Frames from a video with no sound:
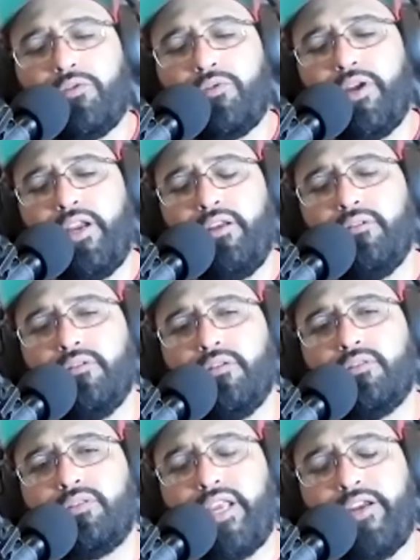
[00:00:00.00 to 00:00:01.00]
Three
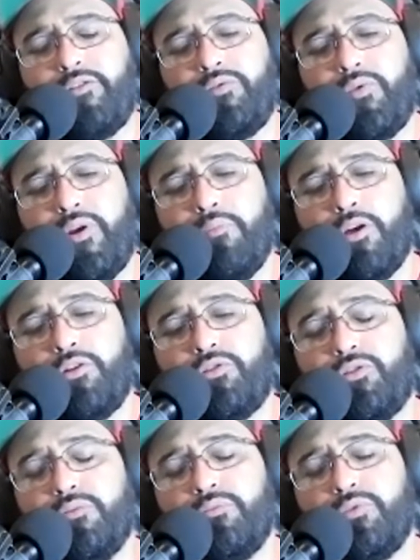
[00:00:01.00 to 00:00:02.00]

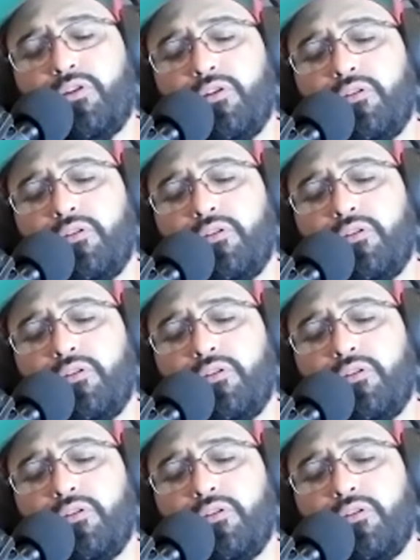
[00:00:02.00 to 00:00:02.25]
mushrooms.